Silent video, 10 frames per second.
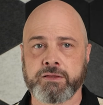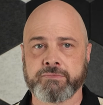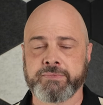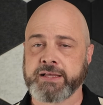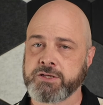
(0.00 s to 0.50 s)

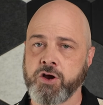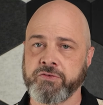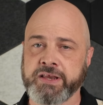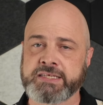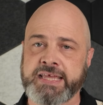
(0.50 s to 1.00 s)
That's a hard thing
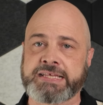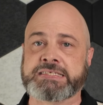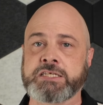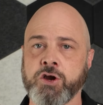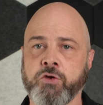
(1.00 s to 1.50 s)
to say,
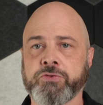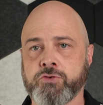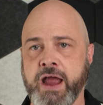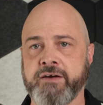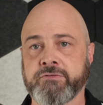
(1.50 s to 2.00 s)
0th
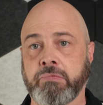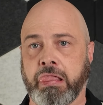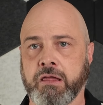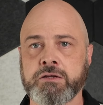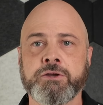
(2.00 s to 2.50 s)
draft. Ugh.